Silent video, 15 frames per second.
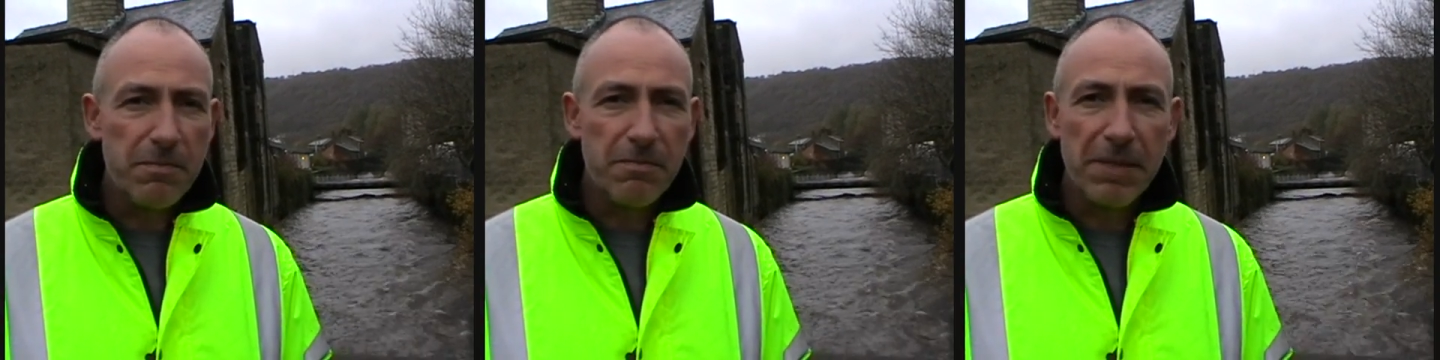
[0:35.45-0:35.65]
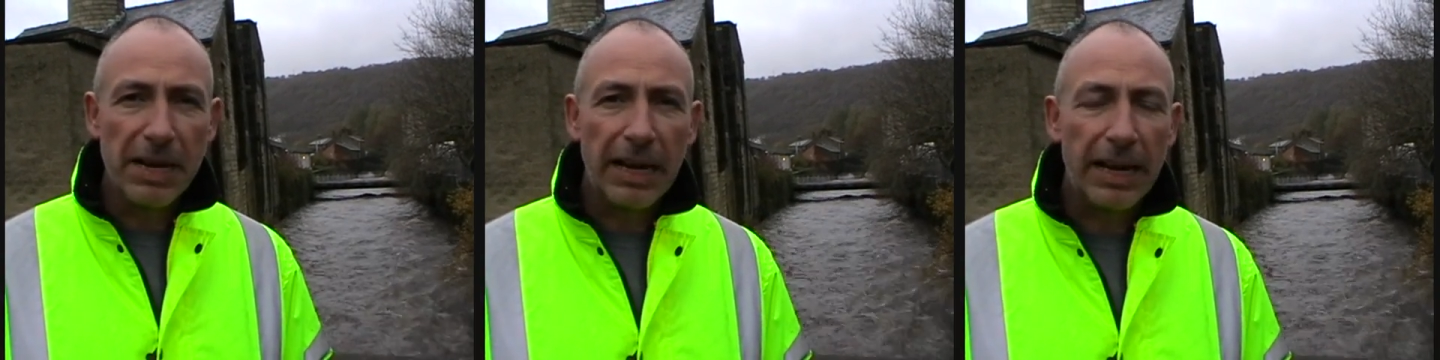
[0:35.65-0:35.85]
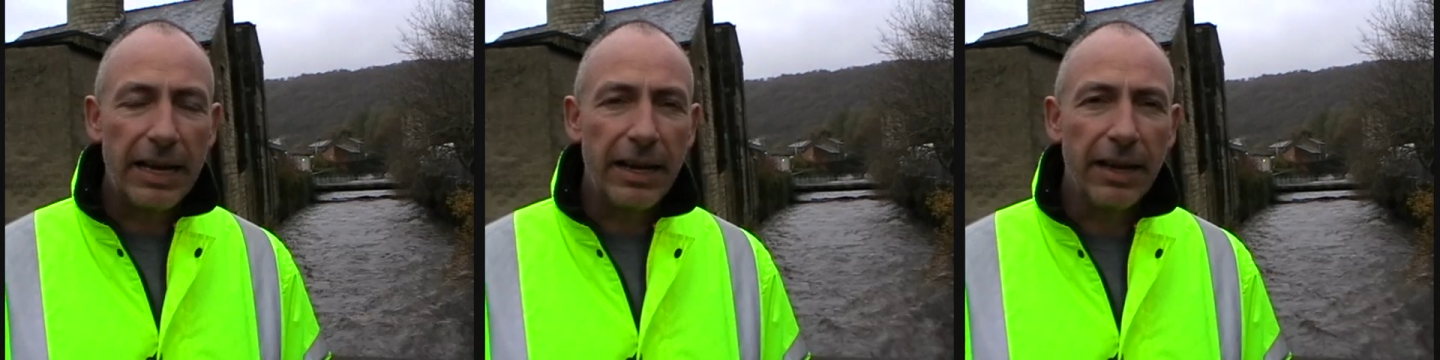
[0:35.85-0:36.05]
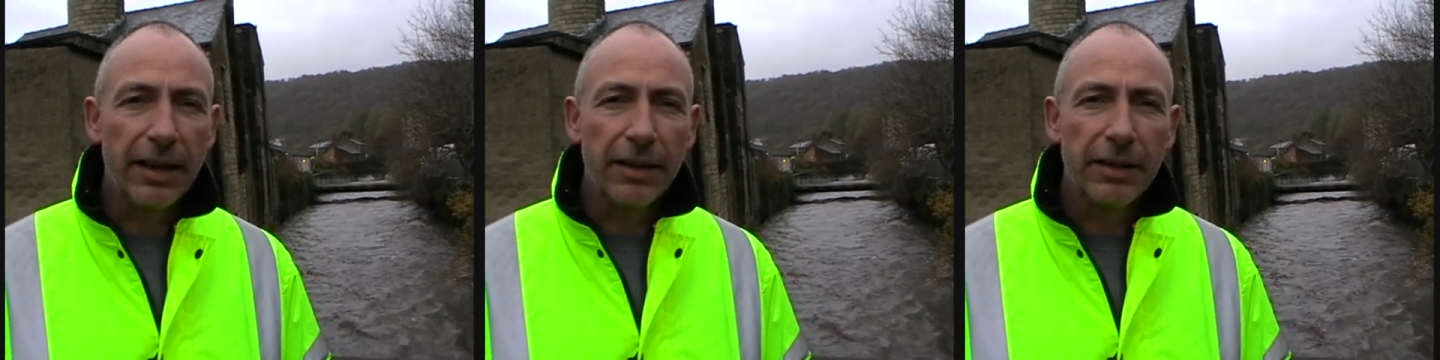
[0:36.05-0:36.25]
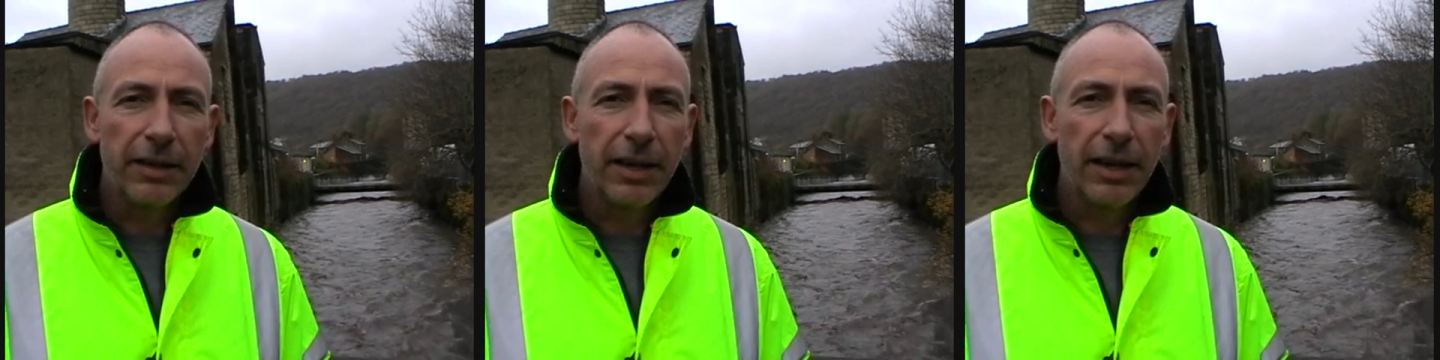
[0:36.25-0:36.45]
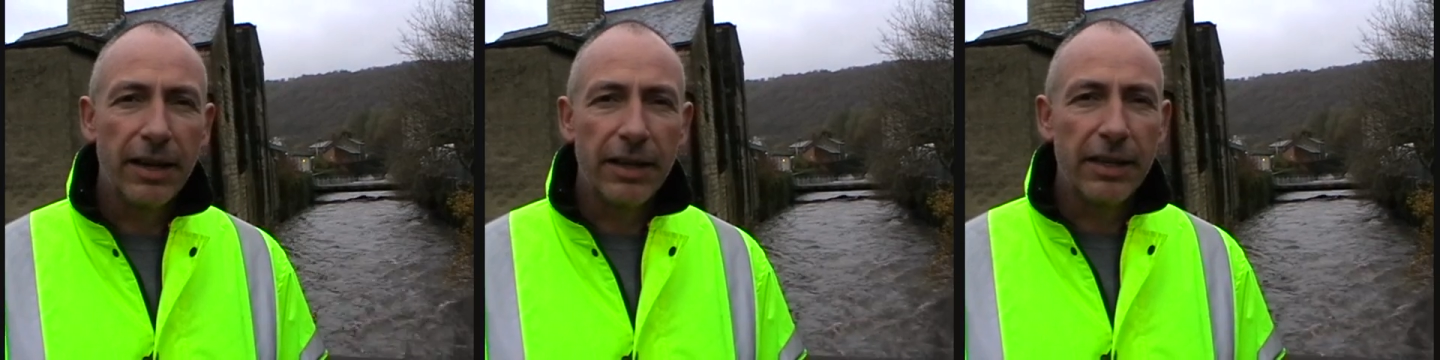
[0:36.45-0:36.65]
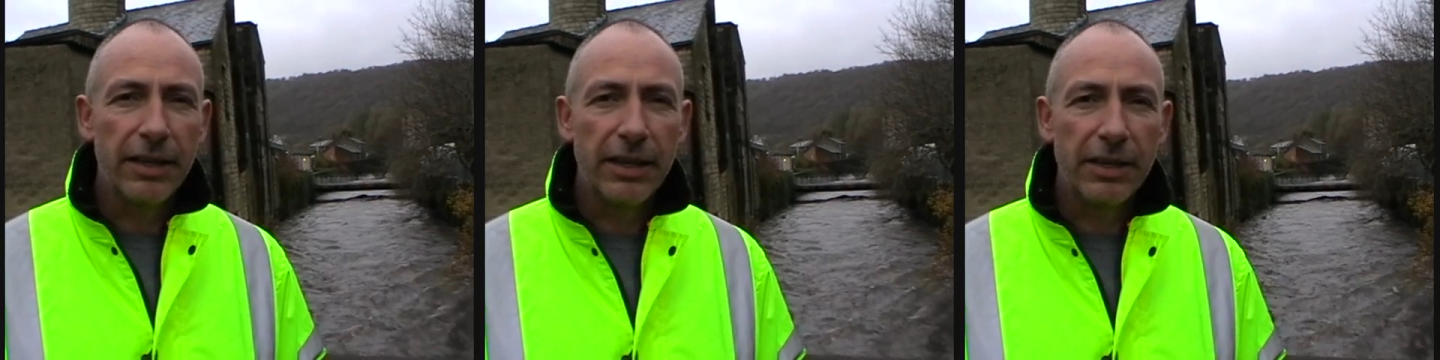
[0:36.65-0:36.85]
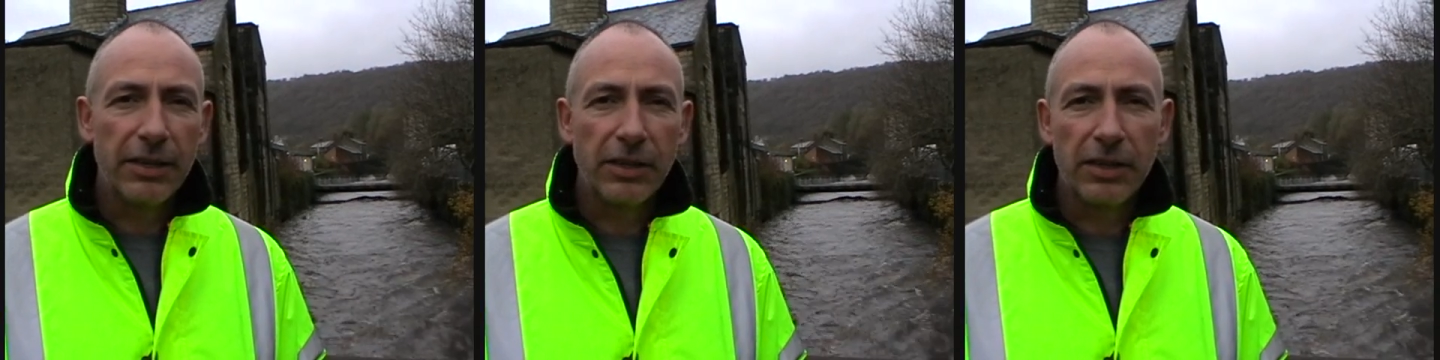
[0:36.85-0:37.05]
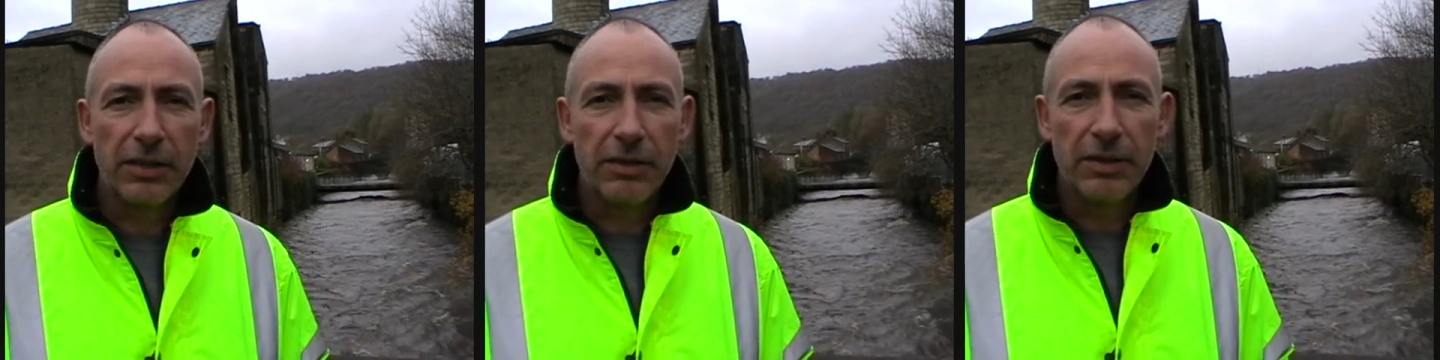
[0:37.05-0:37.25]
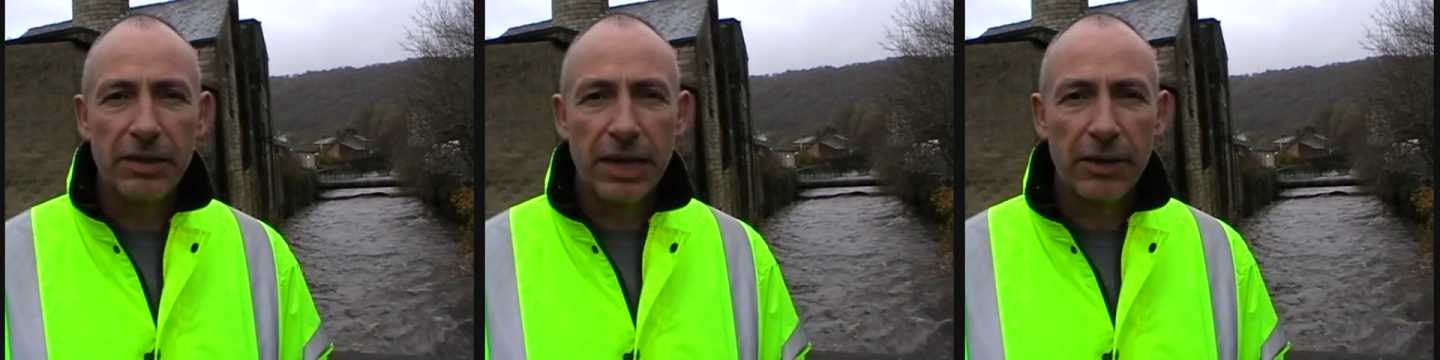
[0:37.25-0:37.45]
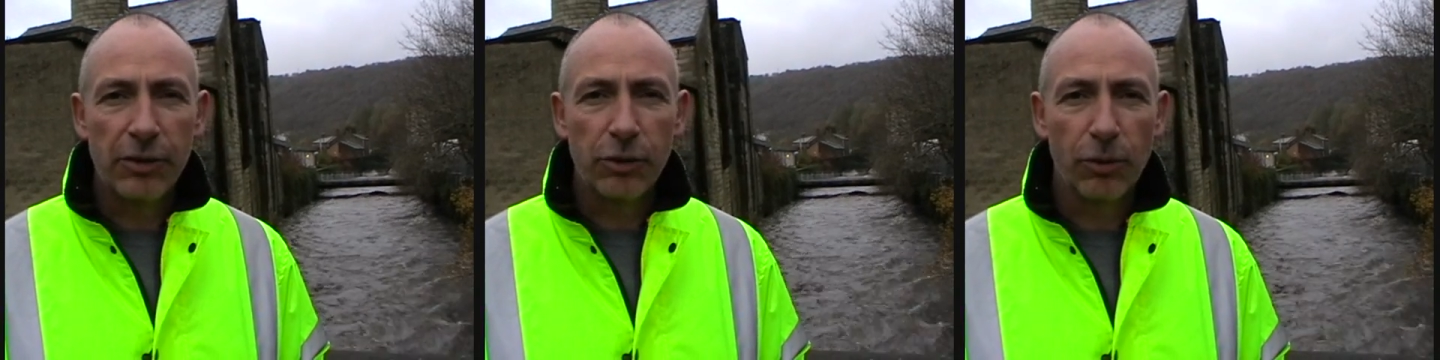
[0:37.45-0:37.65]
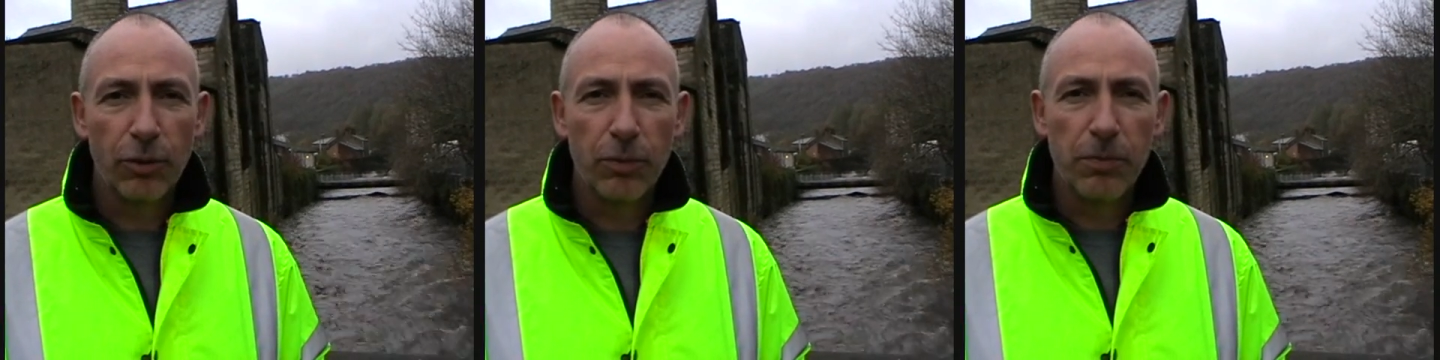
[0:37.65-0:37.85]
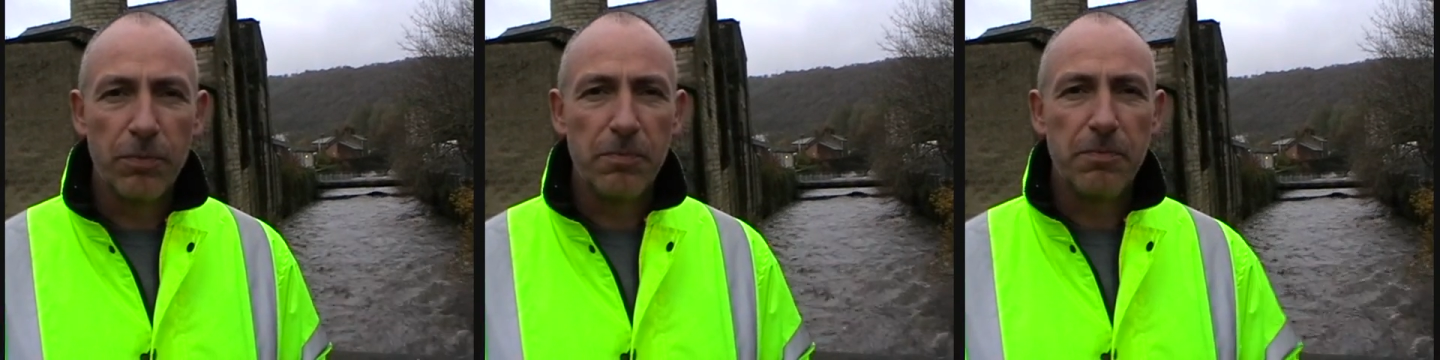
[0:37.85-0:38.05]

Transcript: millennia, uh, it's a natural